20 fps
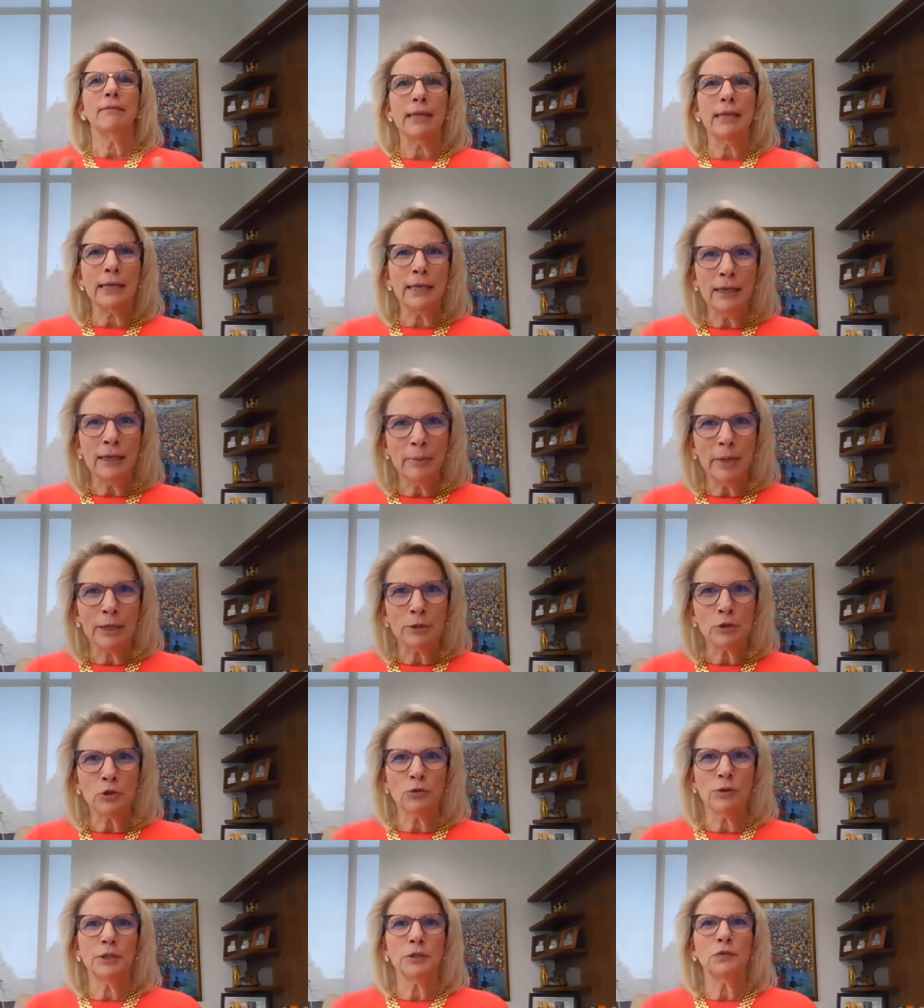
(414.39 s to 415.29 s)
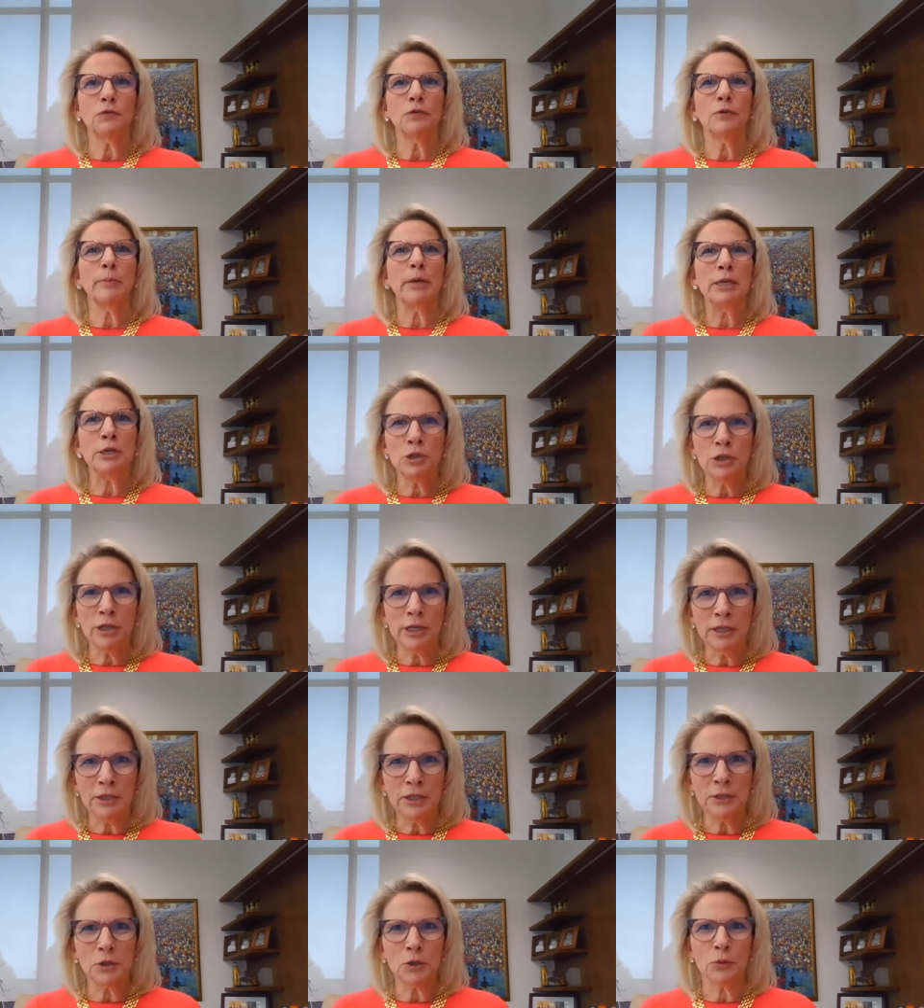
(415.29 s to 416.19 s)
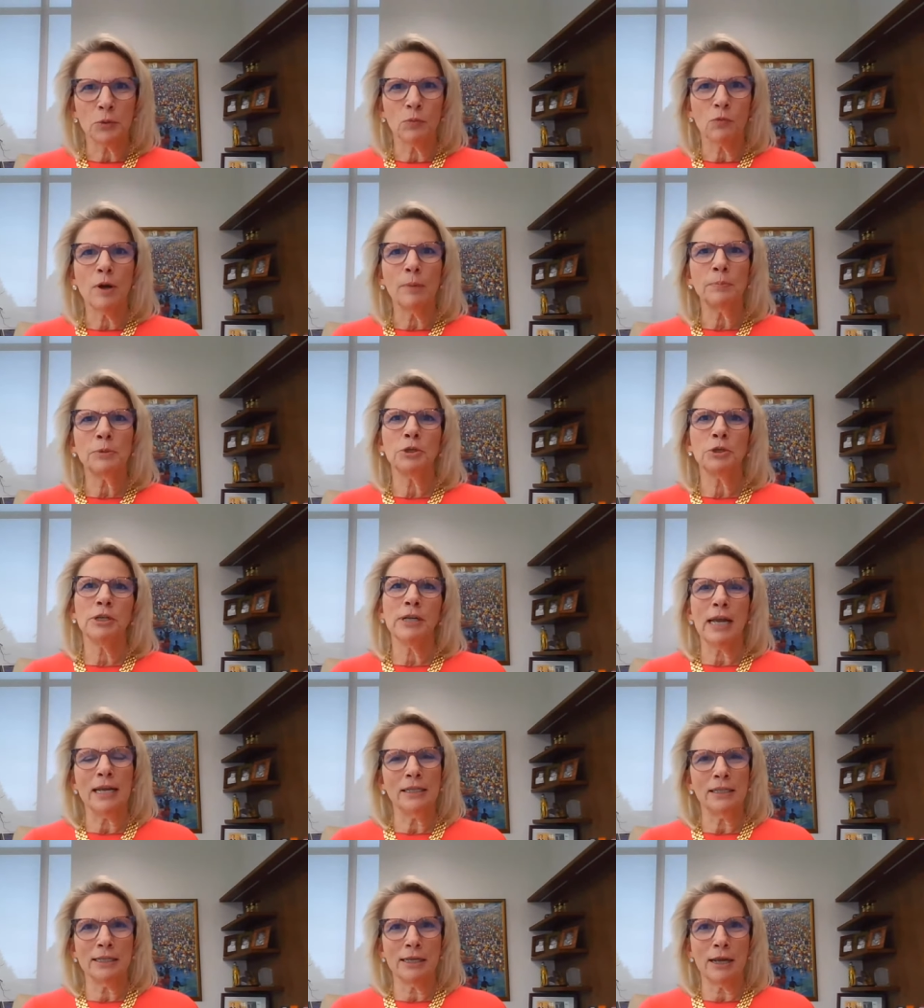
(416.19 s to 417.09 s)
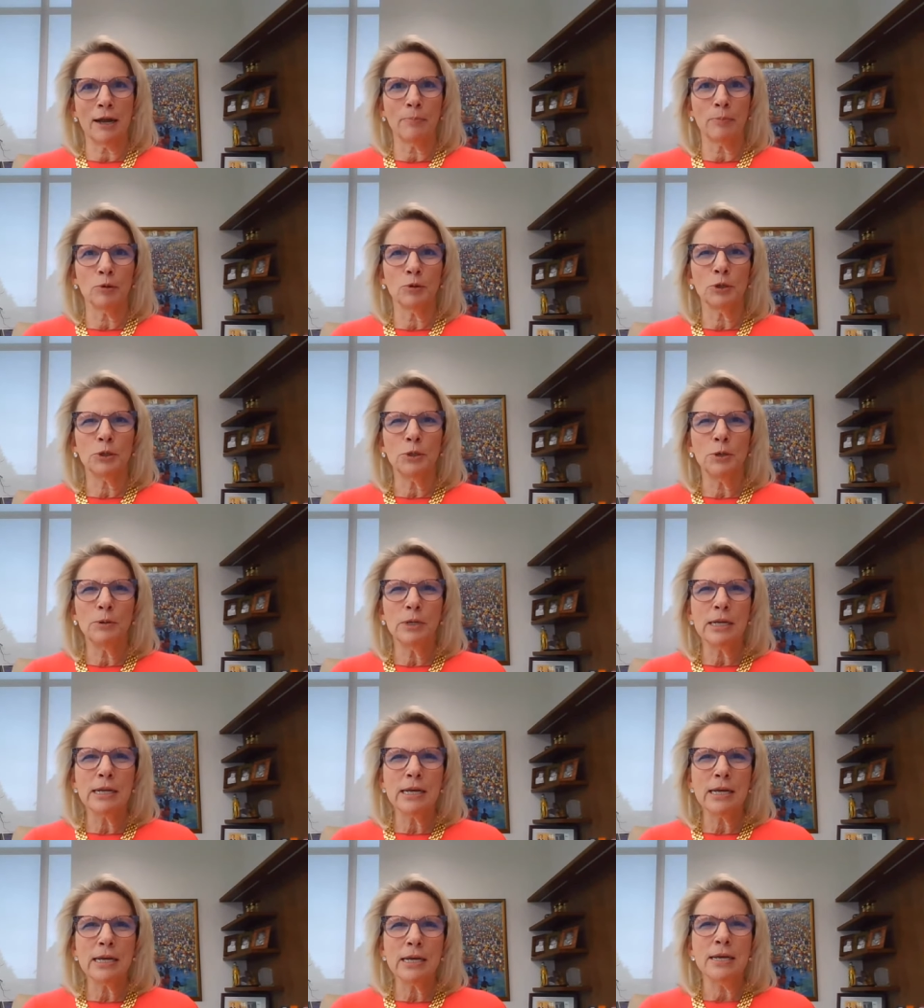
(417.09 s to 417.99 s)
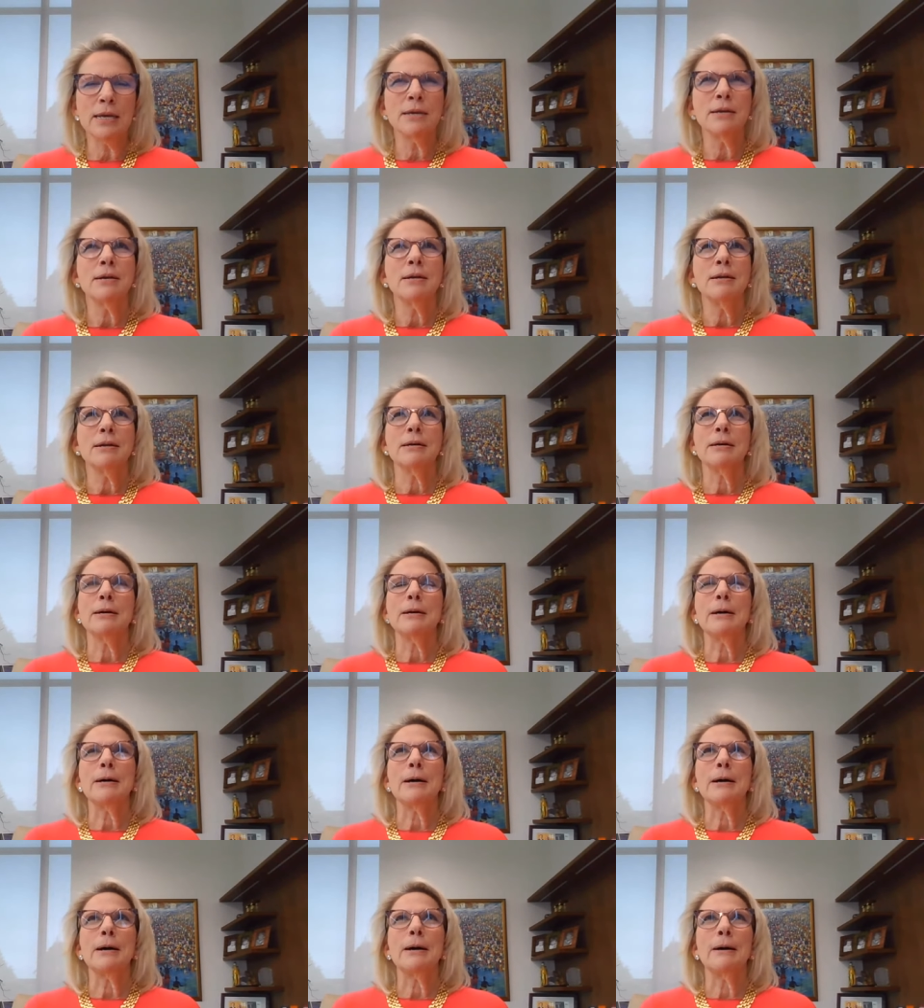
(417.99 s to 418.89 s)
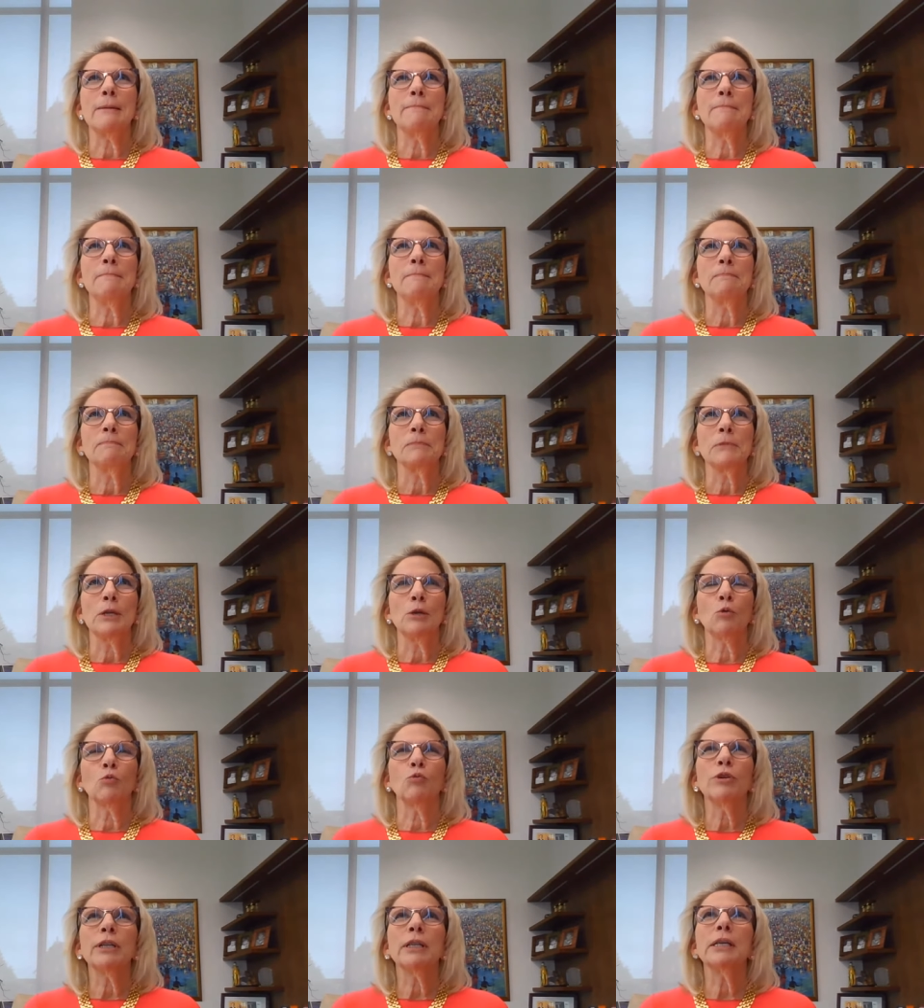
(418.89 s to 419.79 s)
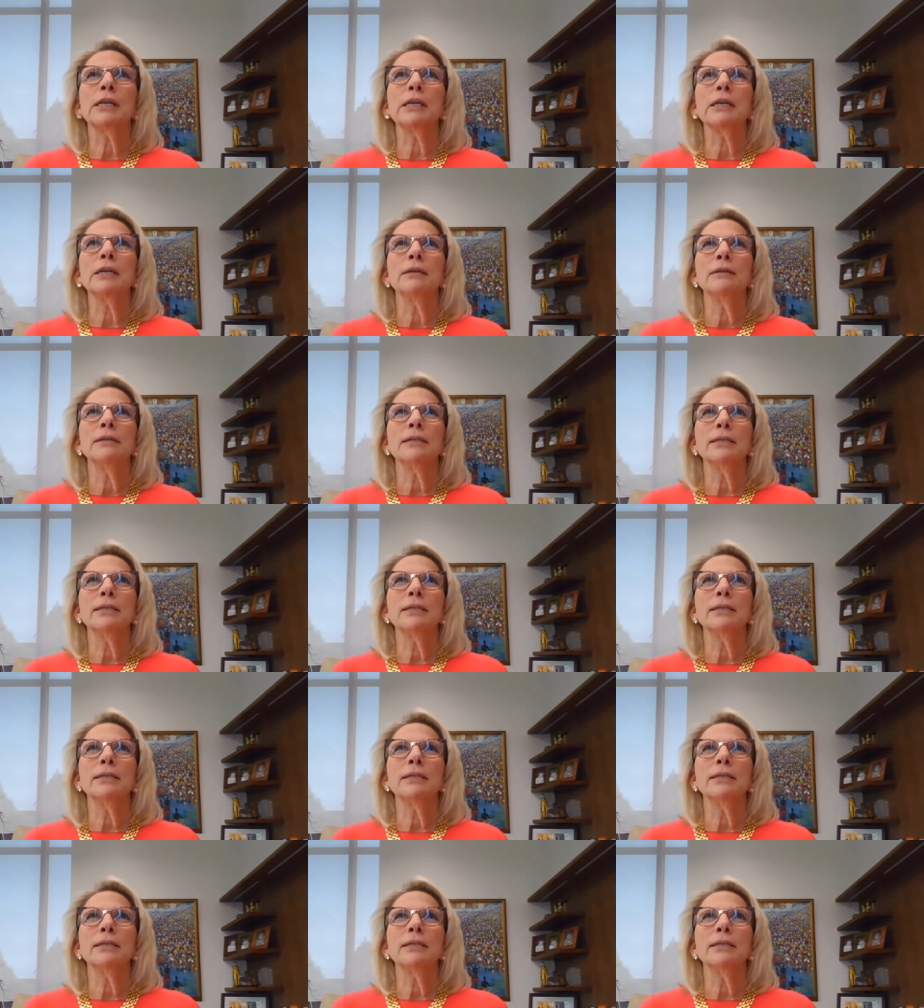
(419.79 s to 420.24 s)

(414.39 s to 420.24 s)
thinking about transformation and disruption as an opportunity, um, you know, really